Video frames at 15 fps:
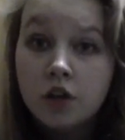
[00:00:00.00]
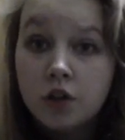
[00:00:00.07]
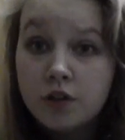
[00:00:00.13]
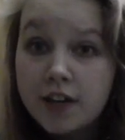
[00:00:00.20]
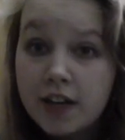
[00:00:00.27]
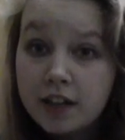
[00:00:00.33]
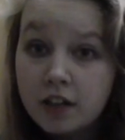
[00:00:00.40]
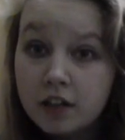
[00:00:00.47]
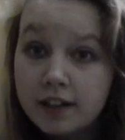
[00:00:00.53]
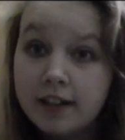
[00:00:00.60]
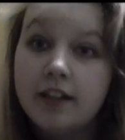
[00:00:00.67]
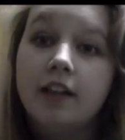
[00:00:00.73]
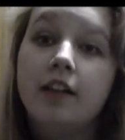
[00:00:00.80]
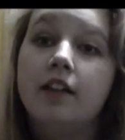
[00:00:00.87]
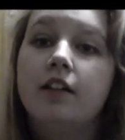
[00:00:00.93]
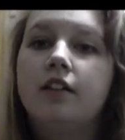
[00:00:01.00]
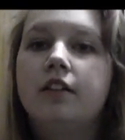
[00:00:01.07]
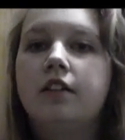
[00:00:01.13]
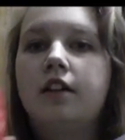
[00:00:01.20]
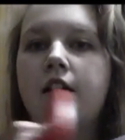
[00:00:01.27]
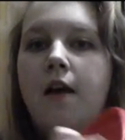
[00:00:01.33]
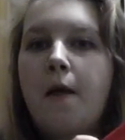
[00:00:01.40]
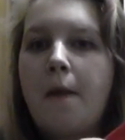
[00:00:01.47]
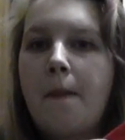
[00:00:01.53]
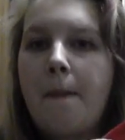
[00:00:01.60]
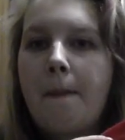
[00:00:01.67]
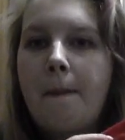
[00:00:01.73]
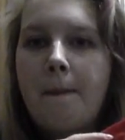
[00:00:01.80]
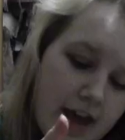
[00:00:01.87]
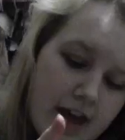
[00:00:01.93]
you take your lid
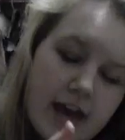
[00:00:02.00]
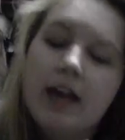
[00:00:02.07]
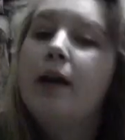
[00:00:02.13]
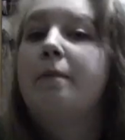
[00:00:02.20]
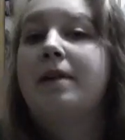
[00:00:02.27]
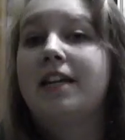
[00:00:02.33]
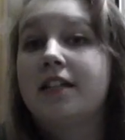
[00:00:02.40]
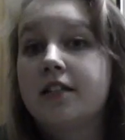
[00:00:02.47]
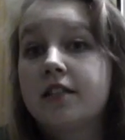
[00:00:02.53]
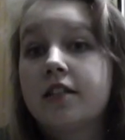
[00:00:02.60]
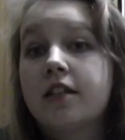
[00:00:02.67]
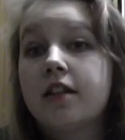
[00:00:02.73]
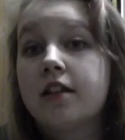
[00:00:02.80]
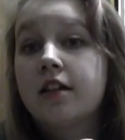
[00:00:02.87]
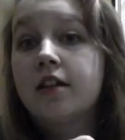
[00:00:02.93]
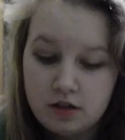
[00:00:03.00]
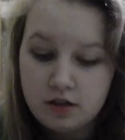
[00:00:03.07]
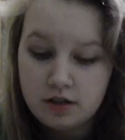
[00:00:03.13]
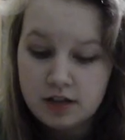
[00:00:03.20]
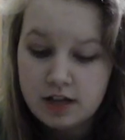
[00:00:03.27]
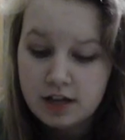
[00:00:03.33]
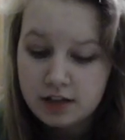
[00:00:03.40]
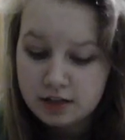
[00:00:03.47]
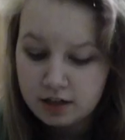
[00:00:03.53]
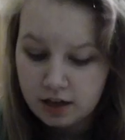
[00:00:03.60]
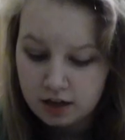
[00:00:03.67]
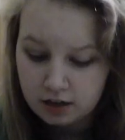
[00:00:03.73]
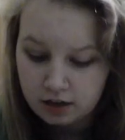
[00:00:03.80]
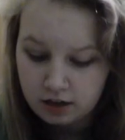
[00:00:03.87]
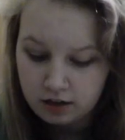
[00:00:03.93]
and a mist, and you
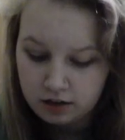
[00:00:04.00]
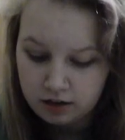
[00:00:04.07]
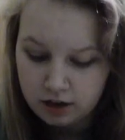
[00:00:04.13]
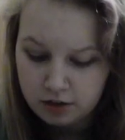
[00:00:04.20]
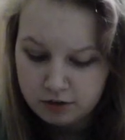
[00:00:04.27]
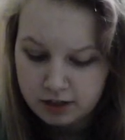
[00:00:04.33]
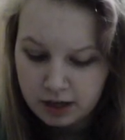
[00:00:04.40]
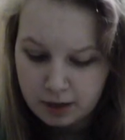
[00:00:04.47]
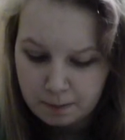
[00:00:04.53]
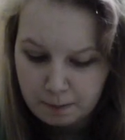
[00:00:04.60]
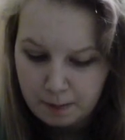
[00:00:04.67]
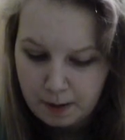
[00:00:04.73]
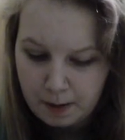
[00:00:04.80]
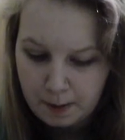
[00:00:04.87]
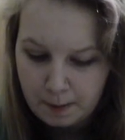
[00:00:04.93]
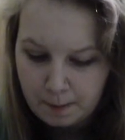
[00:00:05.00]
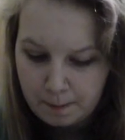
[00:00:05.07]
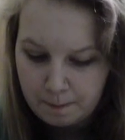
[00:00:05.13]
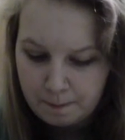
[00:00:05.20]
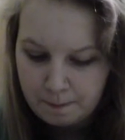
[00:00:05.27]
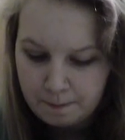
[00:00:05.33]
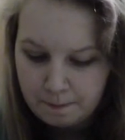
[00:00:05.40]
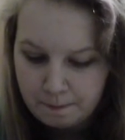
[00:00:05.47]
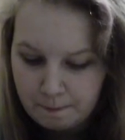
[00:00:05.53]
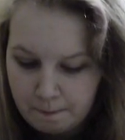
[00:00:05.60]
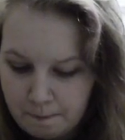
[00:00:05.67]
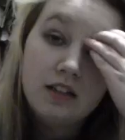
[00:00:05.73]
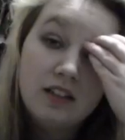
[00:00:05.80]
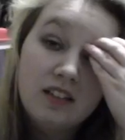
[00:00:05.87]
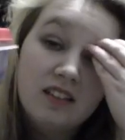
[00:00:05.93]
close it up.
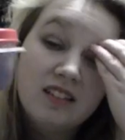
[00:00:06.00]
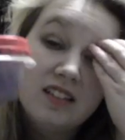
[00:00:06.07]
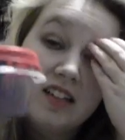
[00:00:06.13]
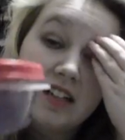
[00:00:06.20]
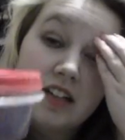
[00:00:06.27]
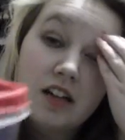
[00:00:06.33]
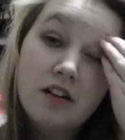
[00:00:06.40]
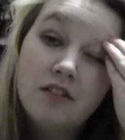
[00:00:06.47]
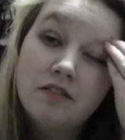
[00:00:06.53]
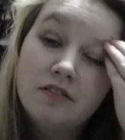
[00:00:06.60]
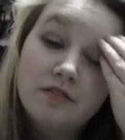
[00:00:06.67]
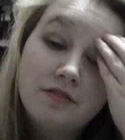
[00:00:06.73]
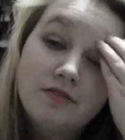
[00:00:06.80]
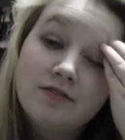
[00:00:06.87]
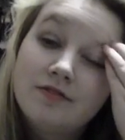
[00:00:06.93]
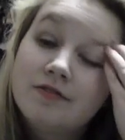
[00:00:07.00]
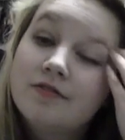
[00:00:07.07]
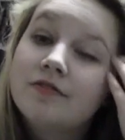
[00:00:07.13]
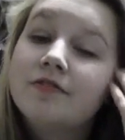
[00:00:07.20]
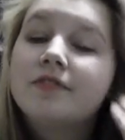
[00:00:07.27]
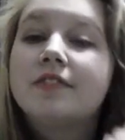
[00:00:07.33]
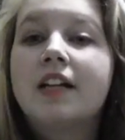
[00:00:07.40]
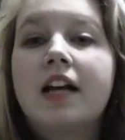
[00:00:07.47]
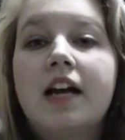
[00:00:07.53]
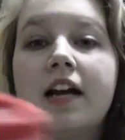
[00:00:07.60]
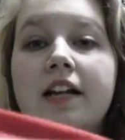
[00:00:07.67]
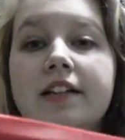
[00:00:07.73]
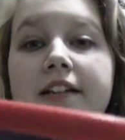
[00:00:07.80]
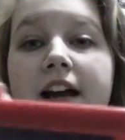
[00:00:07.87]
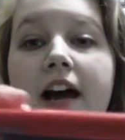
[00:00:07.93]
And there you go.
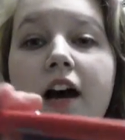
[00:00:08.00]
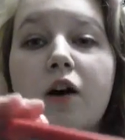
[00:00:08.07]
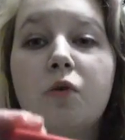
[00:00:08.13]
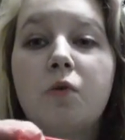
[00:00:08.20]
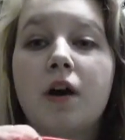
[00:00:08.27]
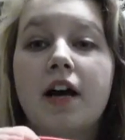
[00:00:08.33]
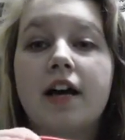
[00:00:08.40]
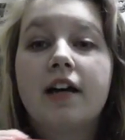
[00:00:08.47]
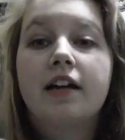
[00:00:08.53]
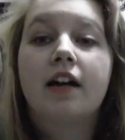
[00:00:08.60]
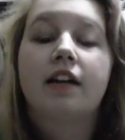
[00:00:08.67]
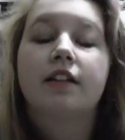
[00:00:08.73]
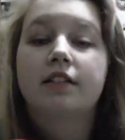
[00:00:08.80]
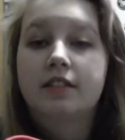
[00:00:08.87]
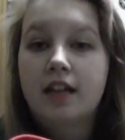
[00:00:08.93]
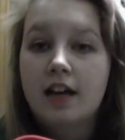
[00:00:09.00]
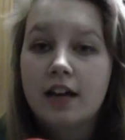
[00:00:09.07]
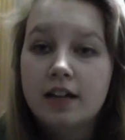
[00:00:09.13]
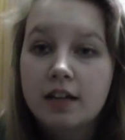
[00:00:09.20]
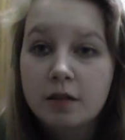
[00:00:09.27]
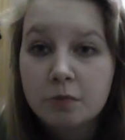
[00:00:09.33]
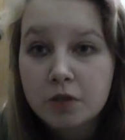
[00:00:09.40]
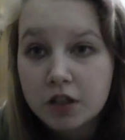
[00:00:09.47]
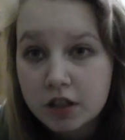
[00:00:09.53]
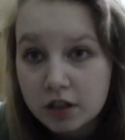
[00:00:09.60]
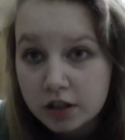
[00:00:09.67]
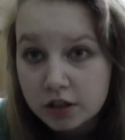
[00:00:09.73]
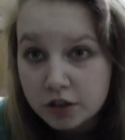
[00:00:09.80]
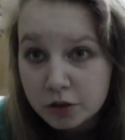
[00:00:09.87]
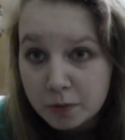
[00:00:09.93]
Now when I decide I'm
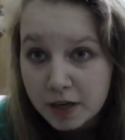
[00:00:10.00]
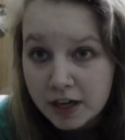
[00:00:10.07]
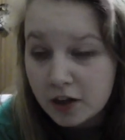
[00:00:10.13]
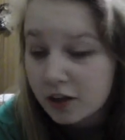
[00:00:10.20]
gonna do my